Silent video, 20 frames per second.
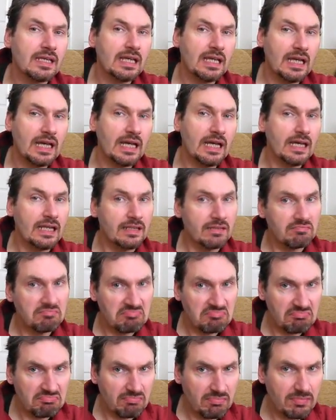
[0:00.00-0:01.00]
And
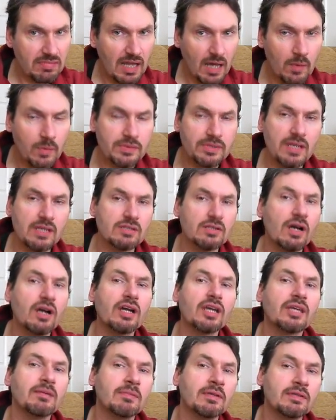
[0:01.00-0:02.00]
that was his
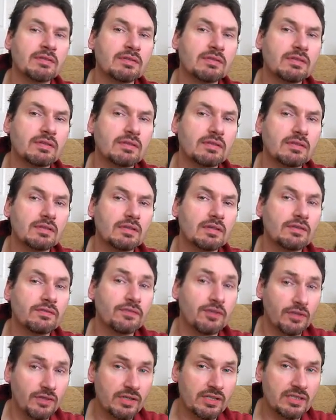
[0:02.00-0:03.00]
argument
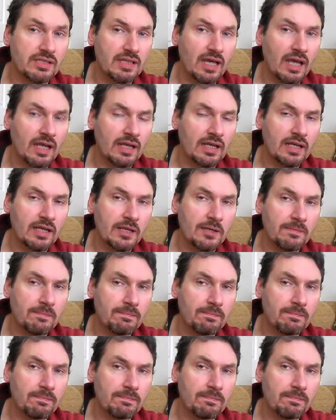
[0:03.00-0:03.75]
for Christianity.